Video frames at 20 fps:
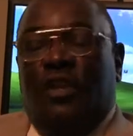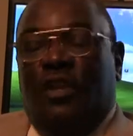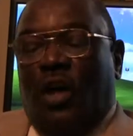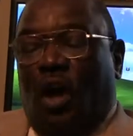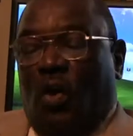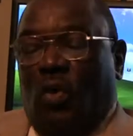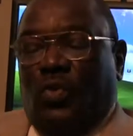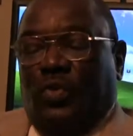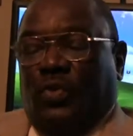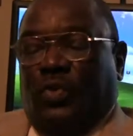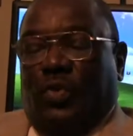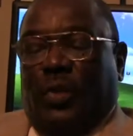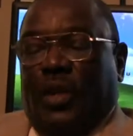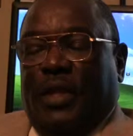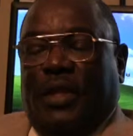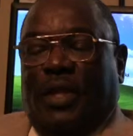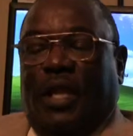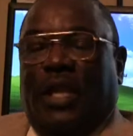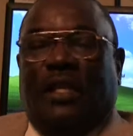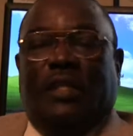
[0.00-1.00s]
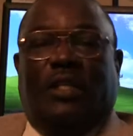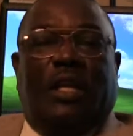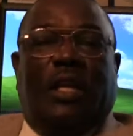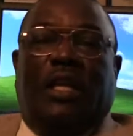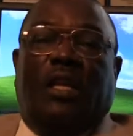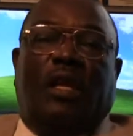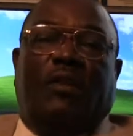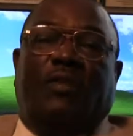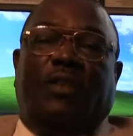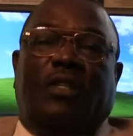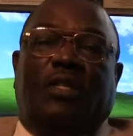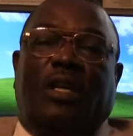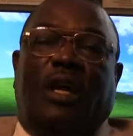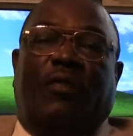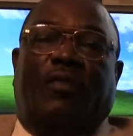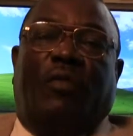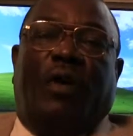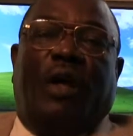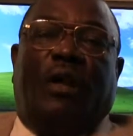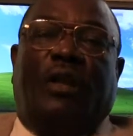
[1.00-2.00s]
Those three things in and of
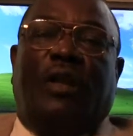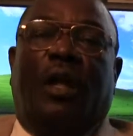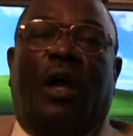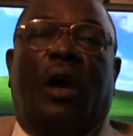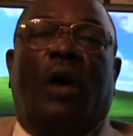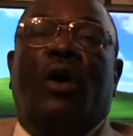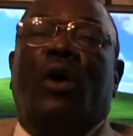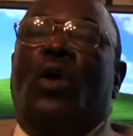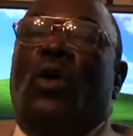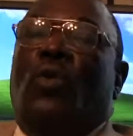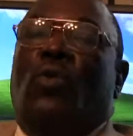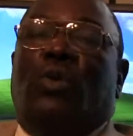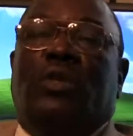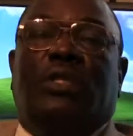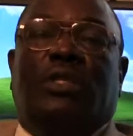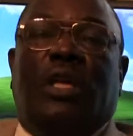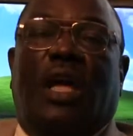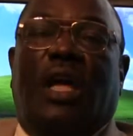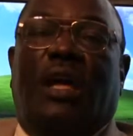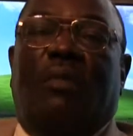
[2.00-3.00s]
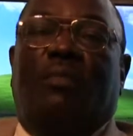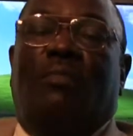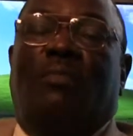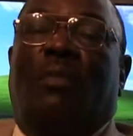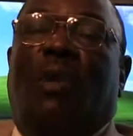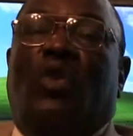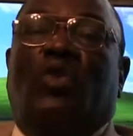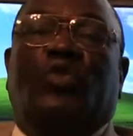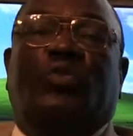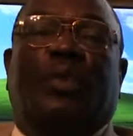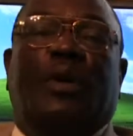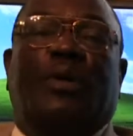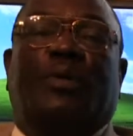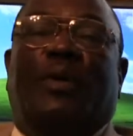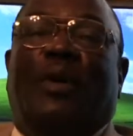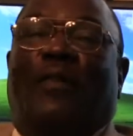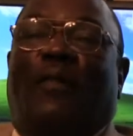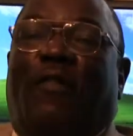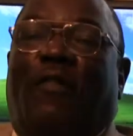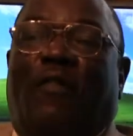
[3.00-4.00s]
itself right there will save most
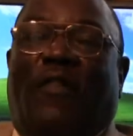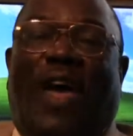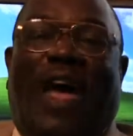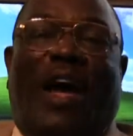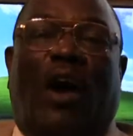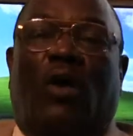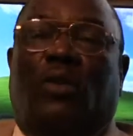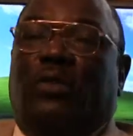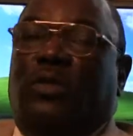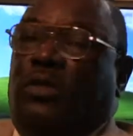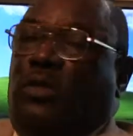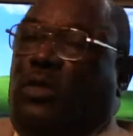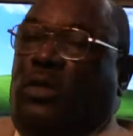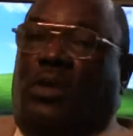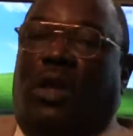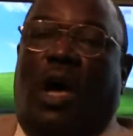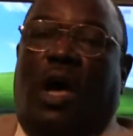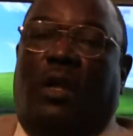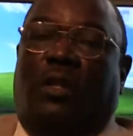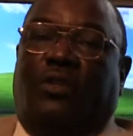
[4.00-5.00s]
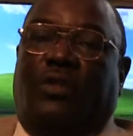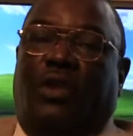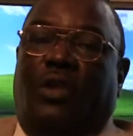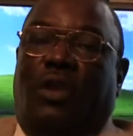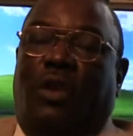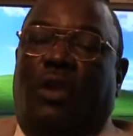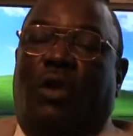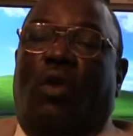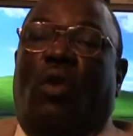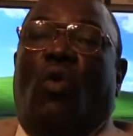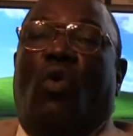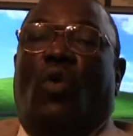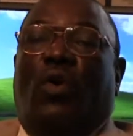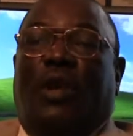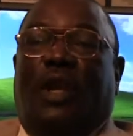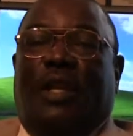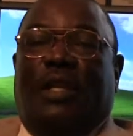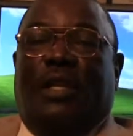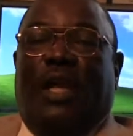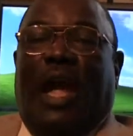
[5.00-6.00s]
people thousands of dollars a year
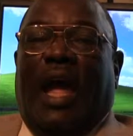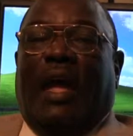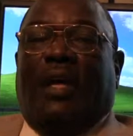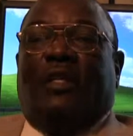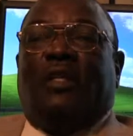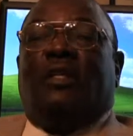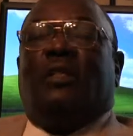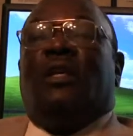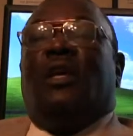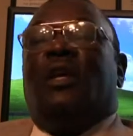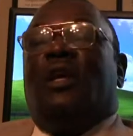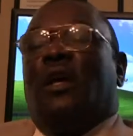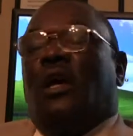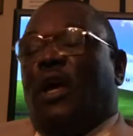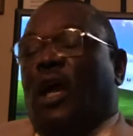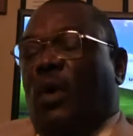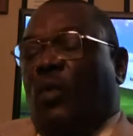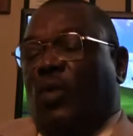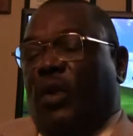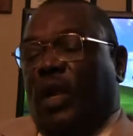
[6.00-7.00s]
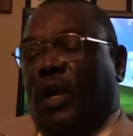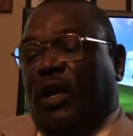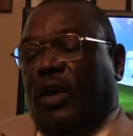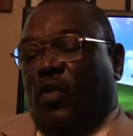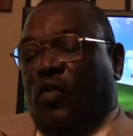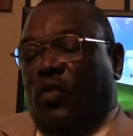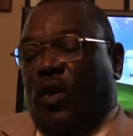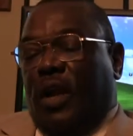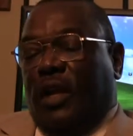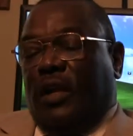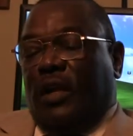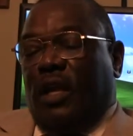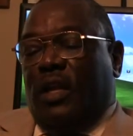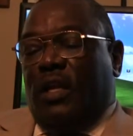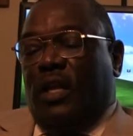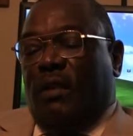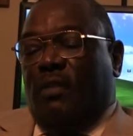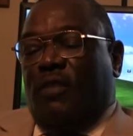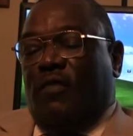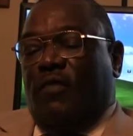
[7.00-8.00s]
on their taxes. And when they correct
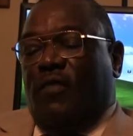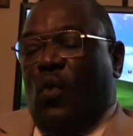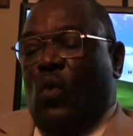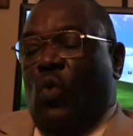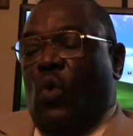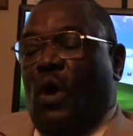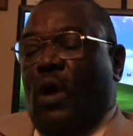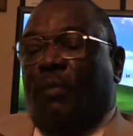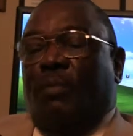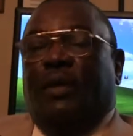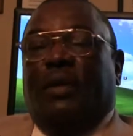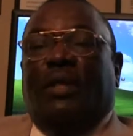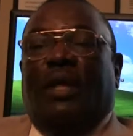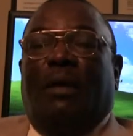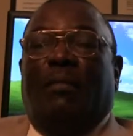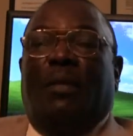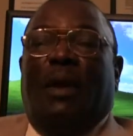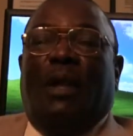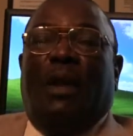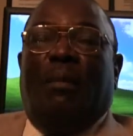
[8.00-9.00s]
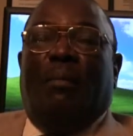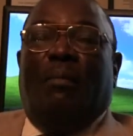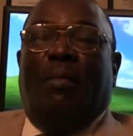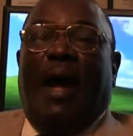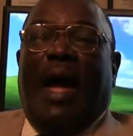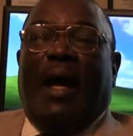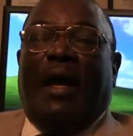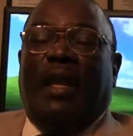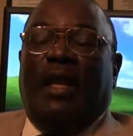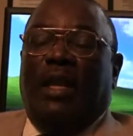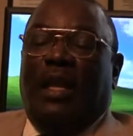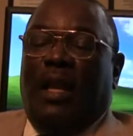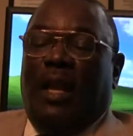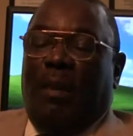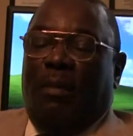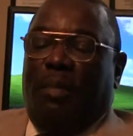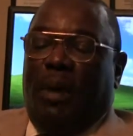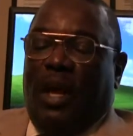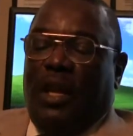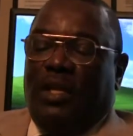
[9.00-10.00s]
their W-4 and put that money back into
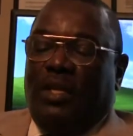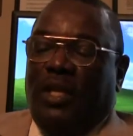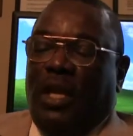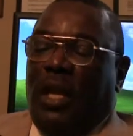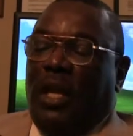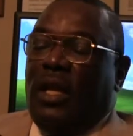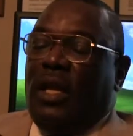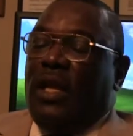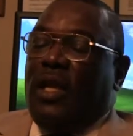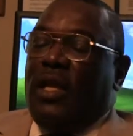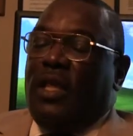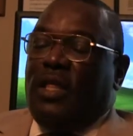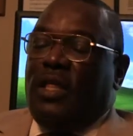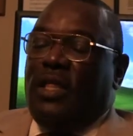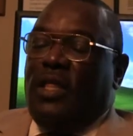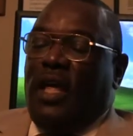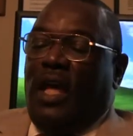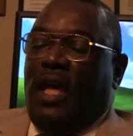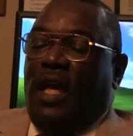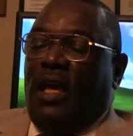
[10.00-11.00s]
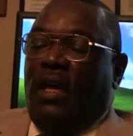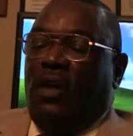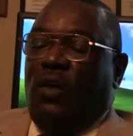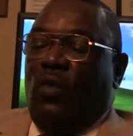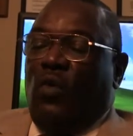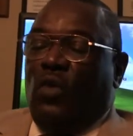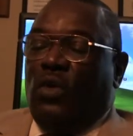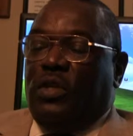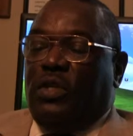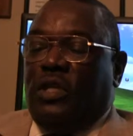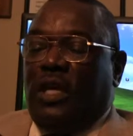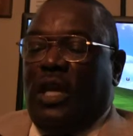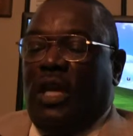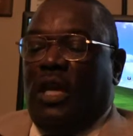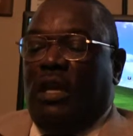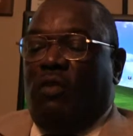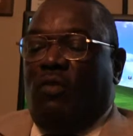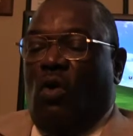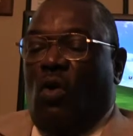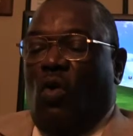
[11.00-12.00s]
their paycheck, they will
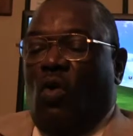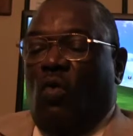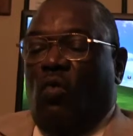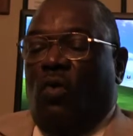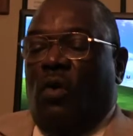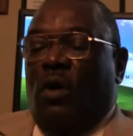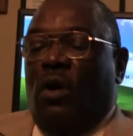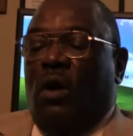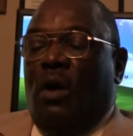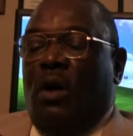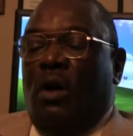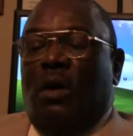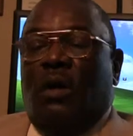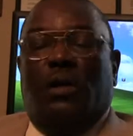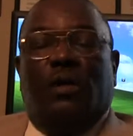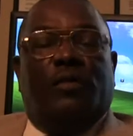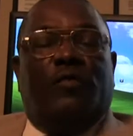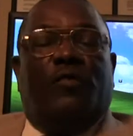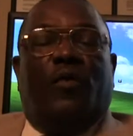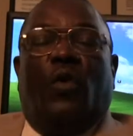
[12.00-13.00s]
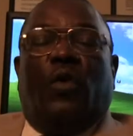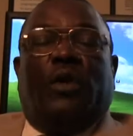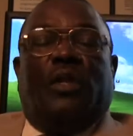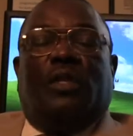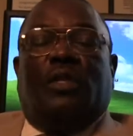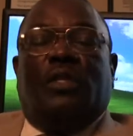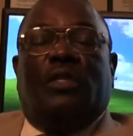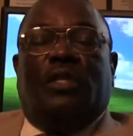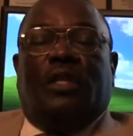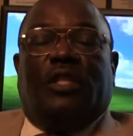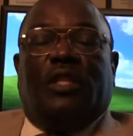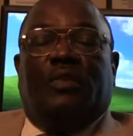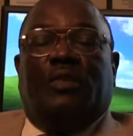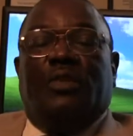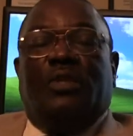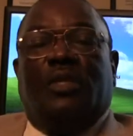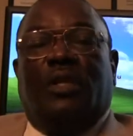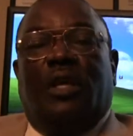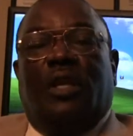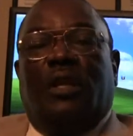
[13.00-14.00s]
save over 40 to
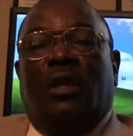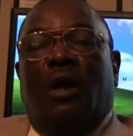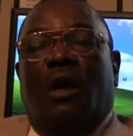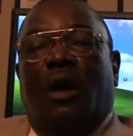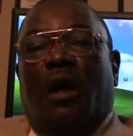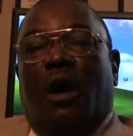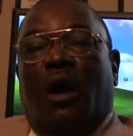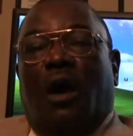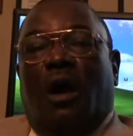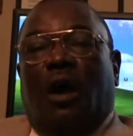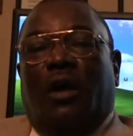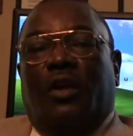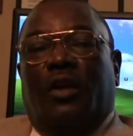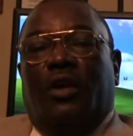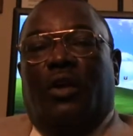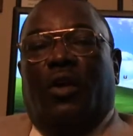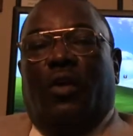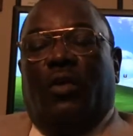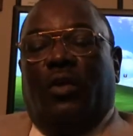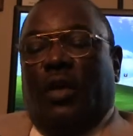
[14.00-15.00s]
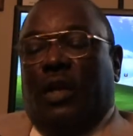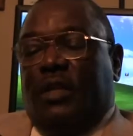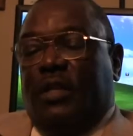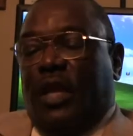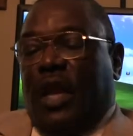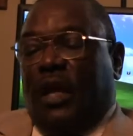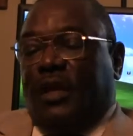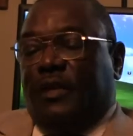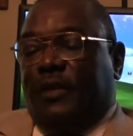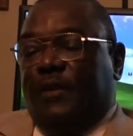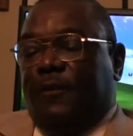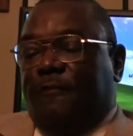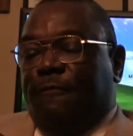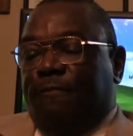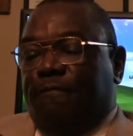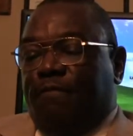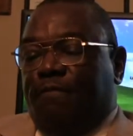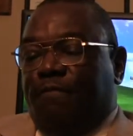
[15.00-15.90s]
60% a year on their taxes.